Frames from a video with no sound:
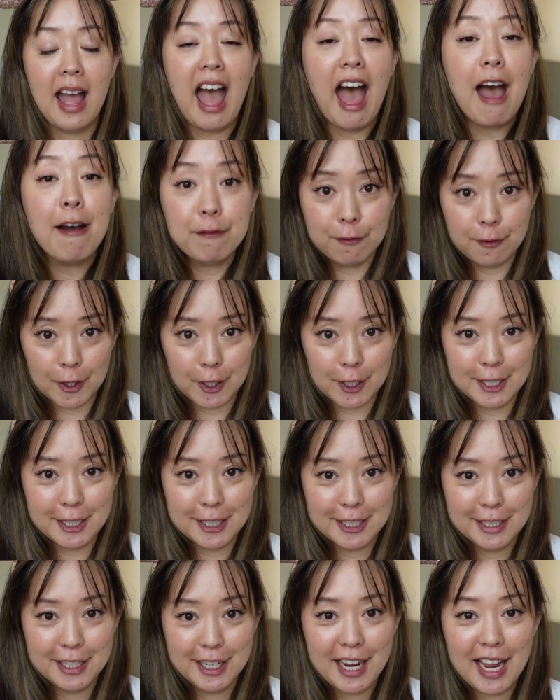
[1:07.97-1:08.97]
Ever.
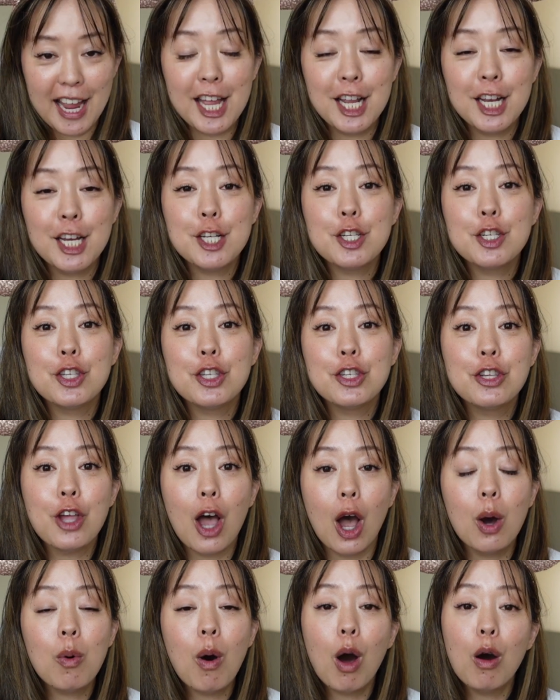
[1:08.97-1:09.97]
It is
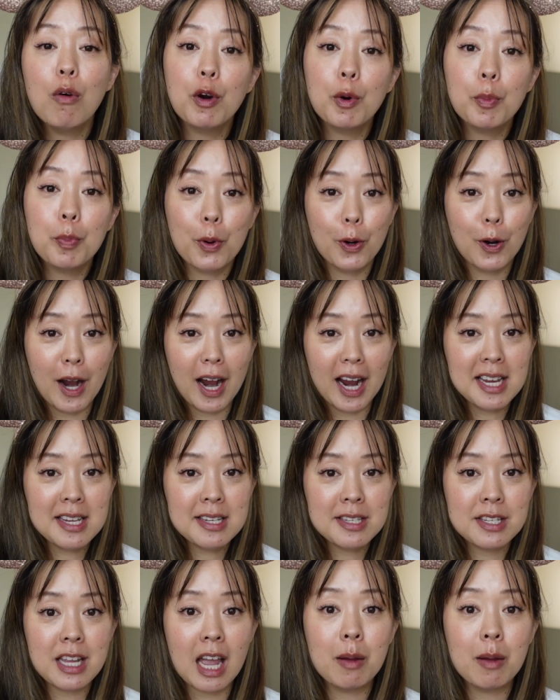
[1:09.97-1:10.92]
so overpriced,